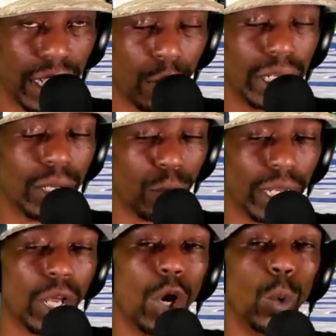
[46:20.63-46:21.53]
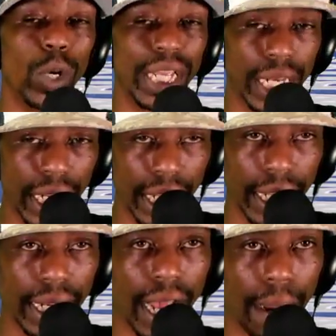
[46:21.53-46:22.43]
We
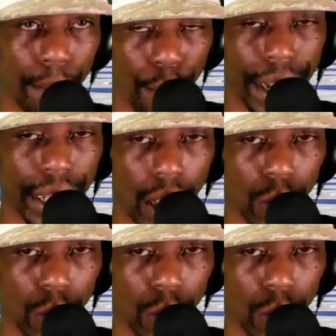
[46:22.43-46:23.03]
need a breakout